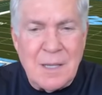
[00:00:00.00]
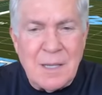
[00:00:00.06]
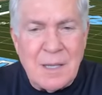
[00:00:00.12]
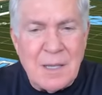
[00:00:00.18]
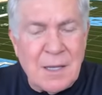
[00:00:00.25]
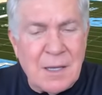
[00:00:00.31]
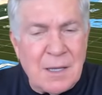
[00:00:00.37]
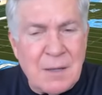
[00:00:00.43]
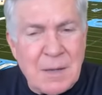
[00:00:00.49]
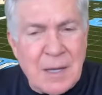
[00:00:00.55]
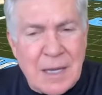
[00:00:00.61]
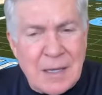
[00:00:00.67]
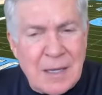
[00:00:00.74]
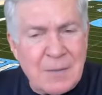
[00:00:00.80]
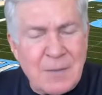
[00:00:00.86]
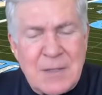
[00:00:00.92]
uh,
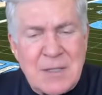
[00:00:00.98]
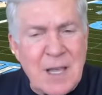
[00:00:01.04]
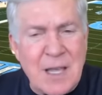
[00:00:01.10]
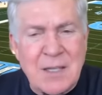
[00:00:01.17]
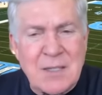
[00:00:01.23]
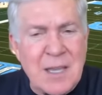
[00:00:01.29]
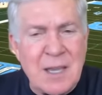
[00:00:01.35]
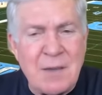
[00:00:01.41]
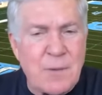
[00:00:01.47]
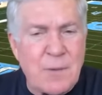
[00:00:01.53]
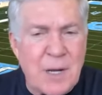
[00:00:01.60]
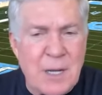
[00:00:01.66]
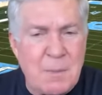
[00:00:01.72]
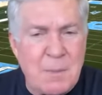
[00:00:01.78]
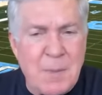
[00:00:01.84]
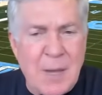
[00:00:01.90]
if it's not safe for
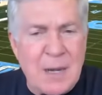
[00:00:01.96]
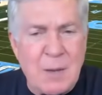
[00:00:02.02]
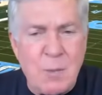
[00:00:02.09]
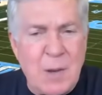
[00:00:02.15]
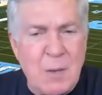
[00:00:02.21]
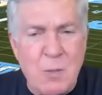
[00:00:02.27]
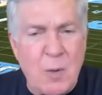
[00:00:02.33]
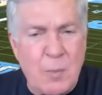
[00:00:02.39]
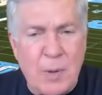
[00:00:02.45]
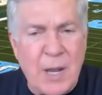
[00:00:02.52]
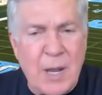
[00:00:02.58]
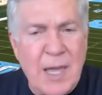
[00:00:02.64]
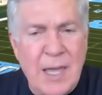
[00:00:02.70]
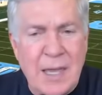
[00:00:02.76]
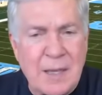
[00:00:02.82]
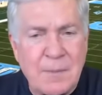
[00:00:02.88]
anybody, we won't
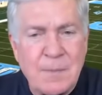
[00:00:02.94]
play.